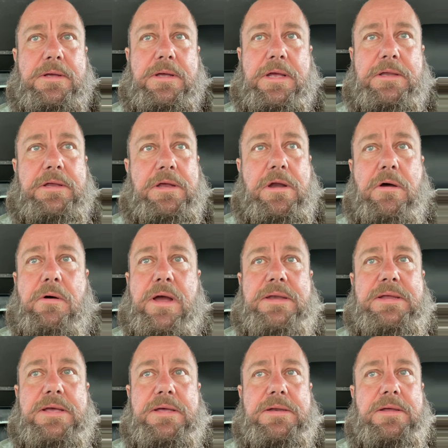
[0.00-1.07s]
And I
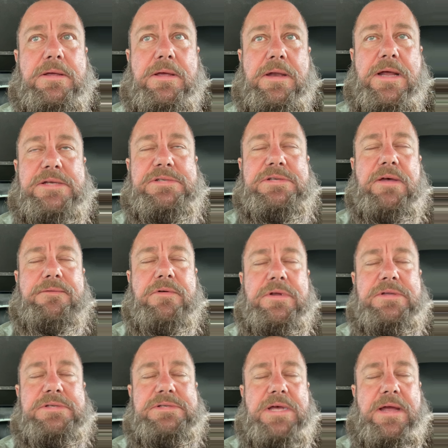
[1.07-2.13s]
did. And I suffered
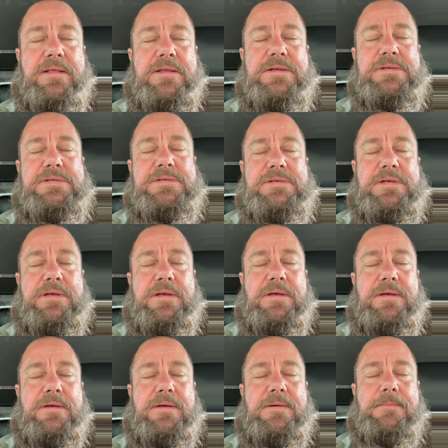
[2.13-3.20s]
in silence.
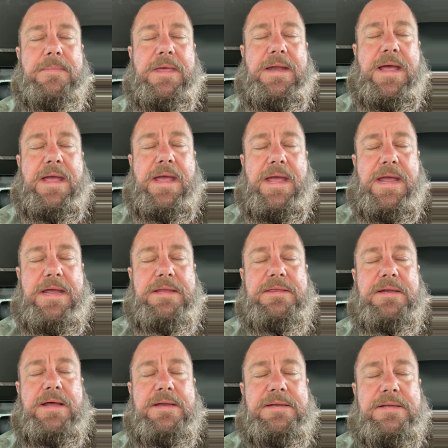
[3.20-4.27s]
And I hate
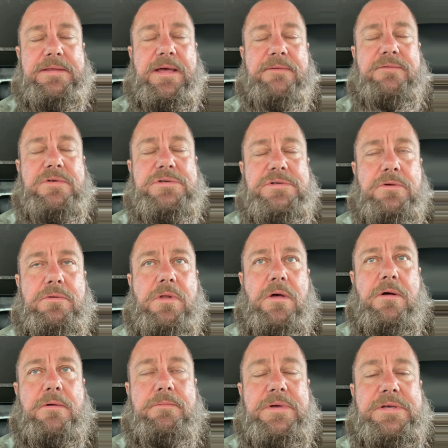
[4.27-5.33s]
that I did that for so
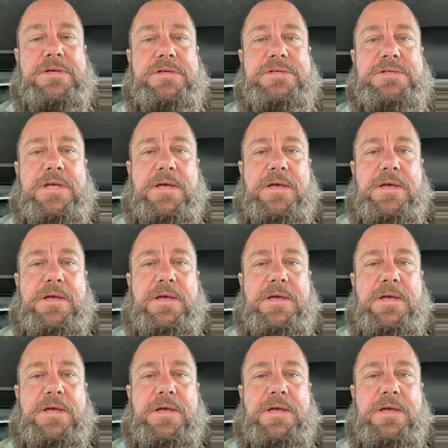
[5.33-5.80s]
long because